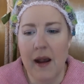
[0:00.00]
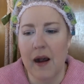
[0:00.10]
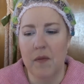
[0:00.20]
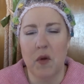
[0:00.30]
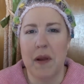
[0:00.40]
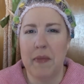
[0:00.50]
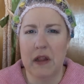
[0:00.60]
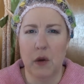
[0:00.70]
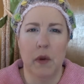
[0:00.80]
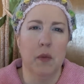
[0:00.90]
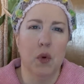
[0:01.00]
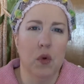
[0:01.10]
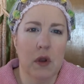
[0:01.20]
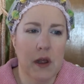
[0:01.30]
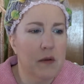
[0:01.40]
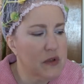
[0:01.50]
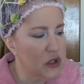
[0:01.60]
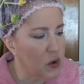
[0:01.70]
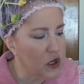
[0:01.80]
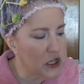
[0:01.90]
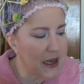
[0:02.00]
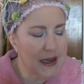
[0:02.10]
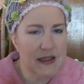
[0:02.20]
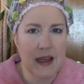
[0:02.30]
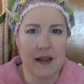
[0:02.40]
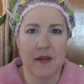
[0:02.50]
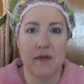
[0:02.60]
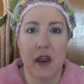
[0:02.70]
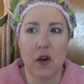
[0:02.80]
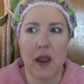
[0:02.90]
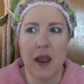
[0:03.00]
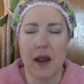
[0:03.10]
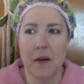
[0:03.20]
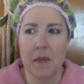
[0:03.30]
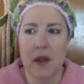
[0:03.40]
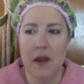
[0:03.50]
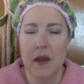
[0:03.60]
Um, there might be a little bit of poodle in them, so she has like the very um,